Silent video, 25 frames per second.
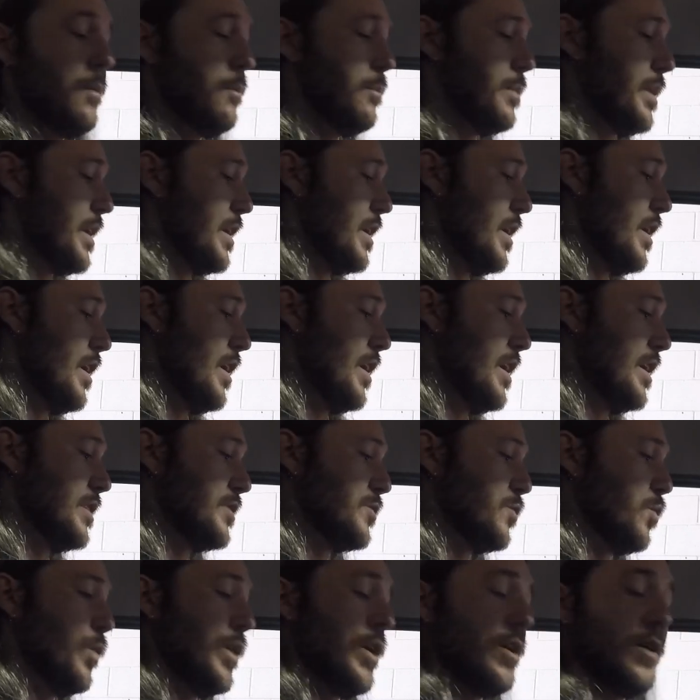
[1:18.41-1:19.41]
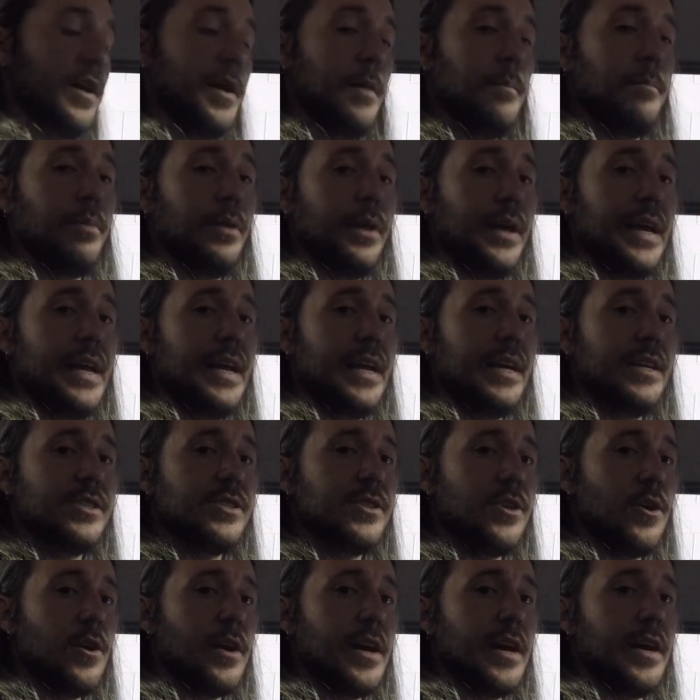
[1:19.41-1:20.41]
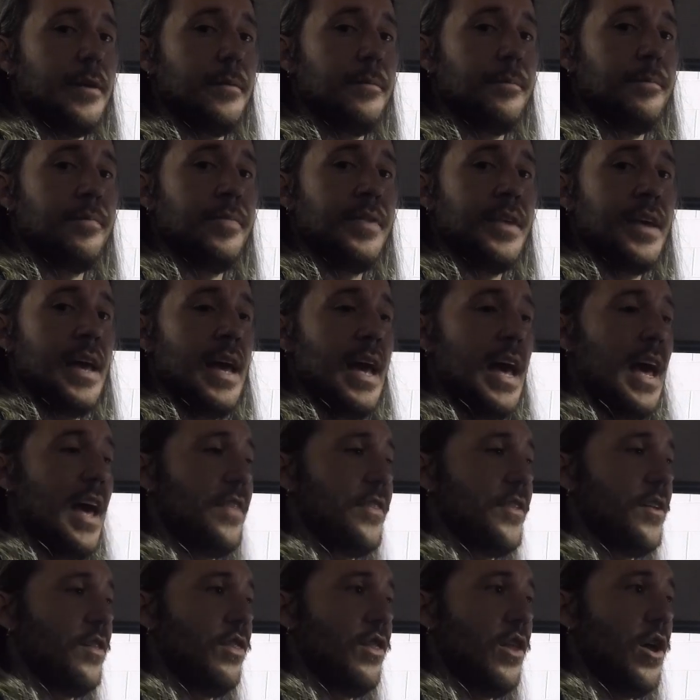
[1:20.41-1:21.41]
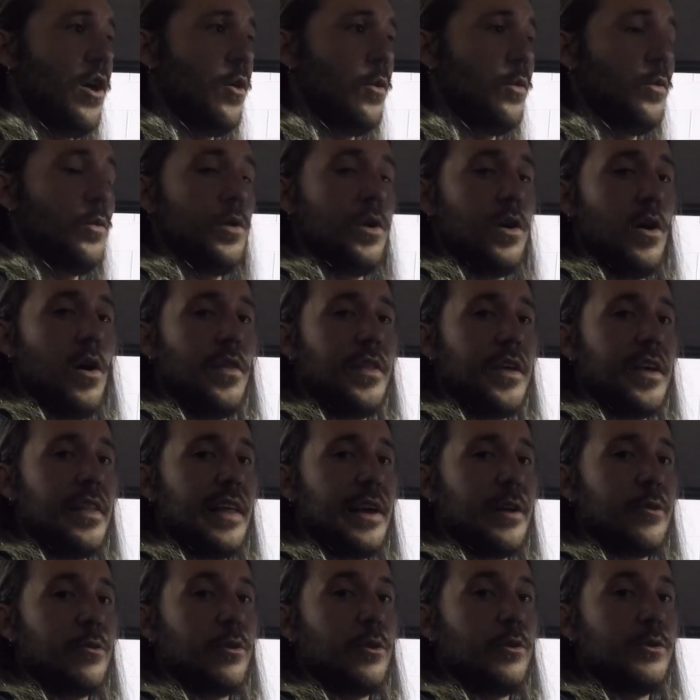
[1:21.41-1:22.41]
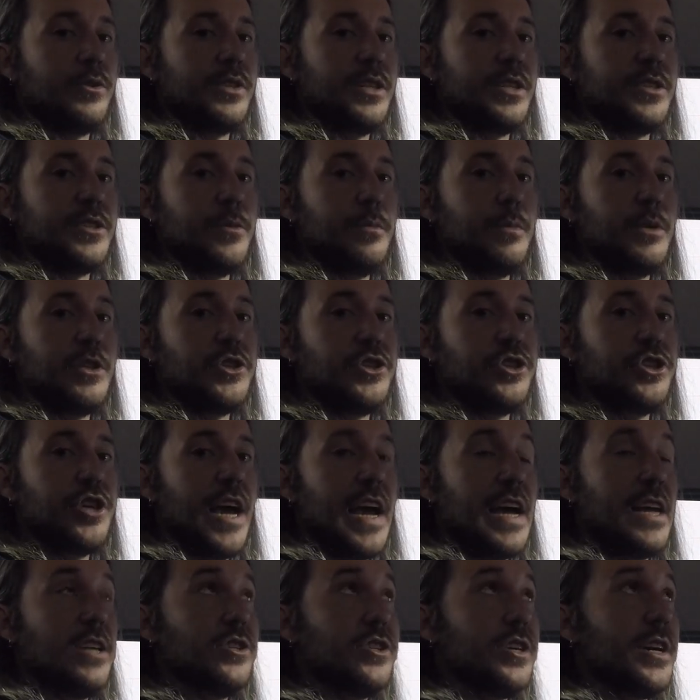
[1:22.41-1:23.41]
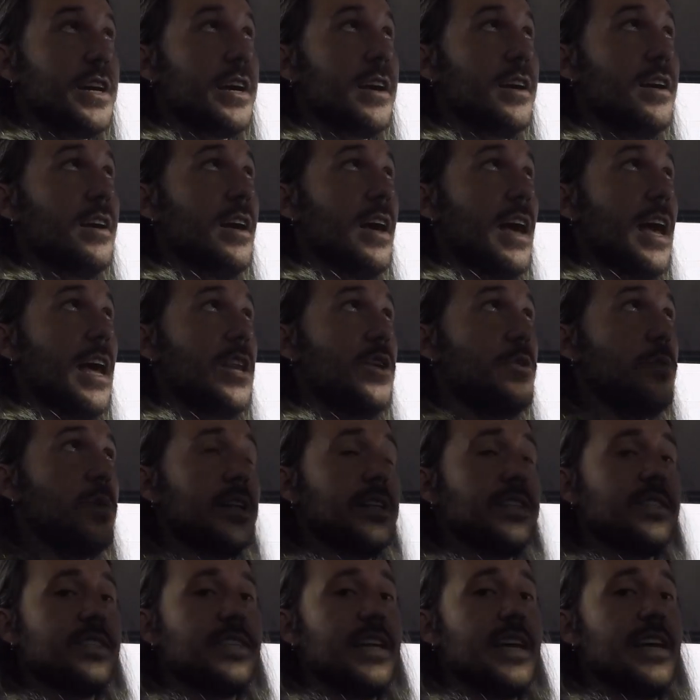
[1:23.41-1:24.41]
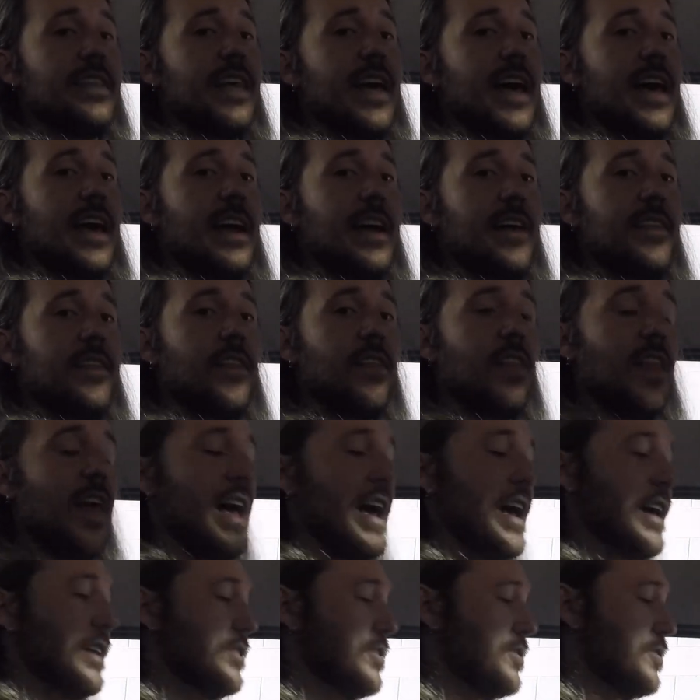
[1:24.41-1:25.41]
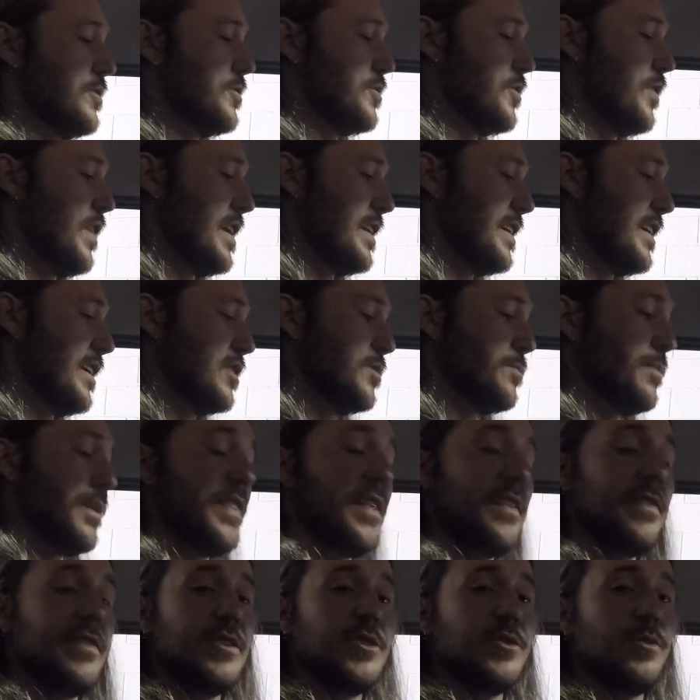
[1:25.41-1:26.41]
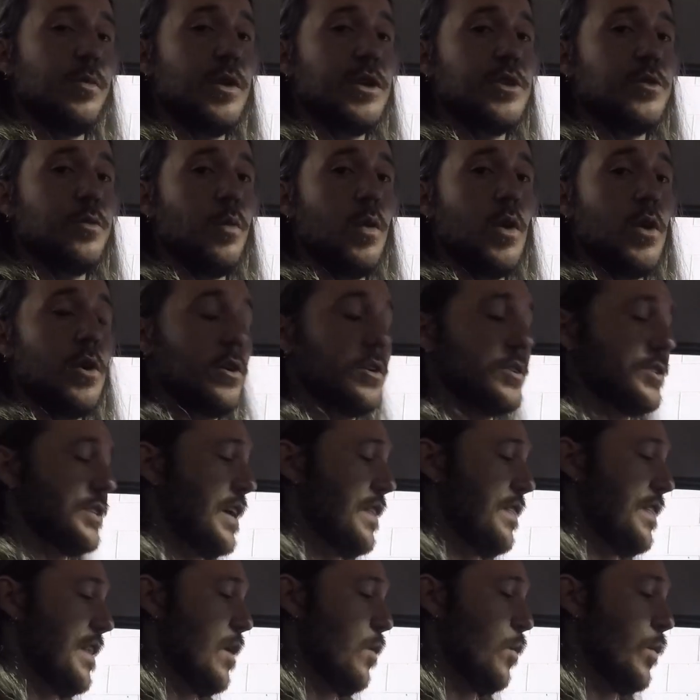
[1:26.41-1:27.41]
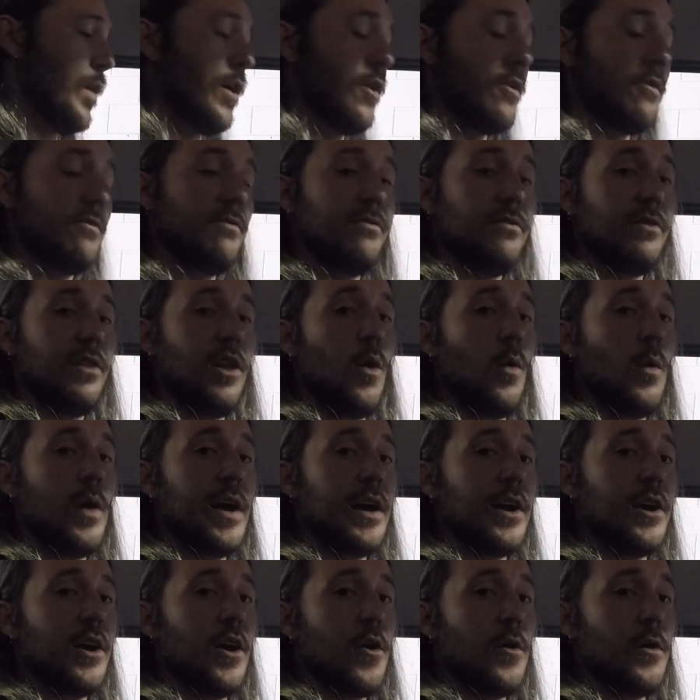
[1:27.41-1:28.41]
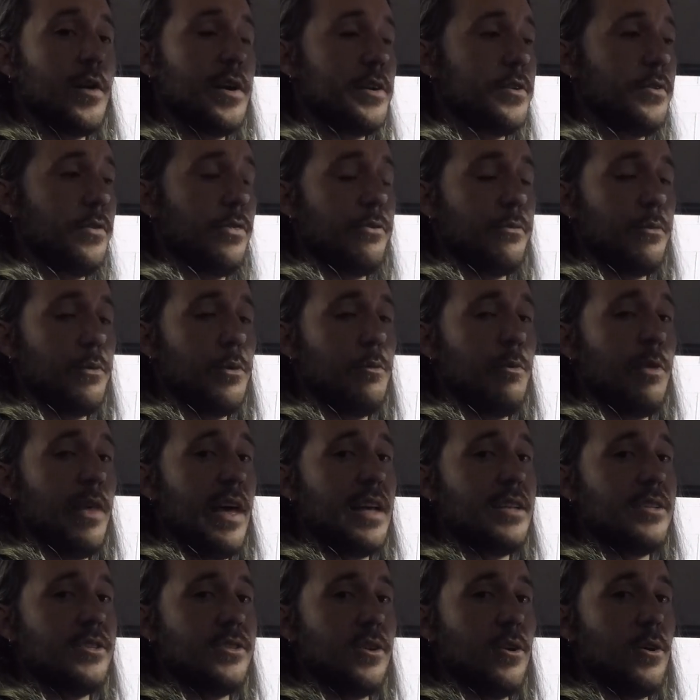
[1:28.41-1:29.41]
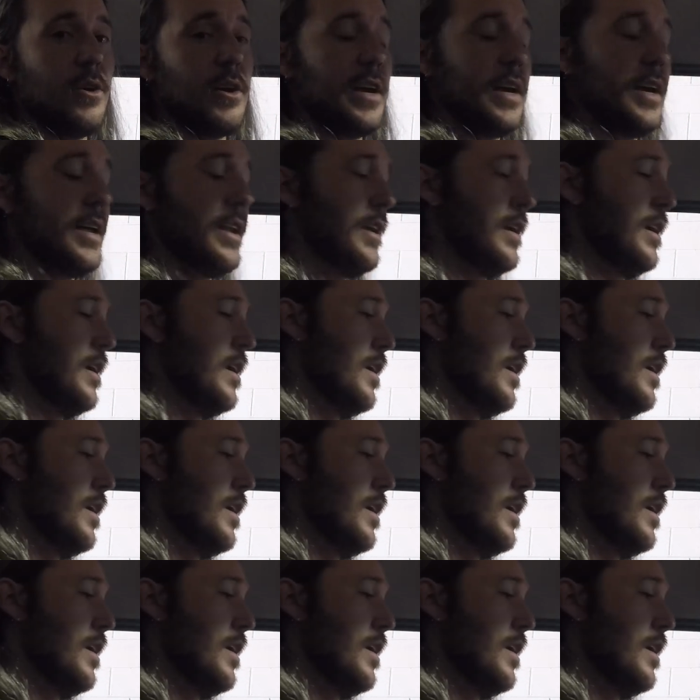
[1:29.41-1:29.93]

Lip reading: because we are completing a circuit and the load on the electrical system is changing, and you can see that in the lights. So that tells me that the switch works and that we are flowing current through that circuit.